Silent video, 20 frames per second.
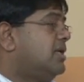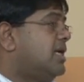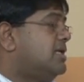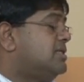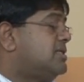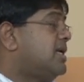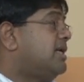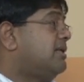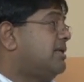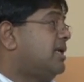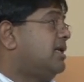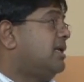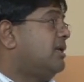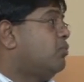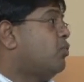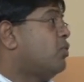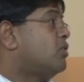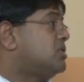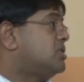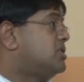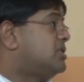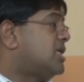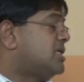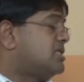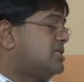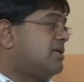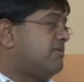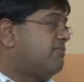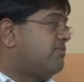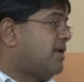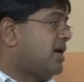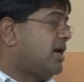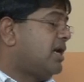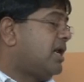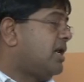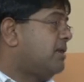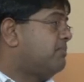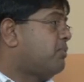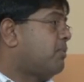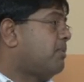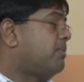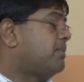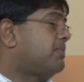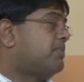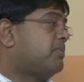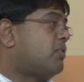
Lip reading: and saying that it was justified and proper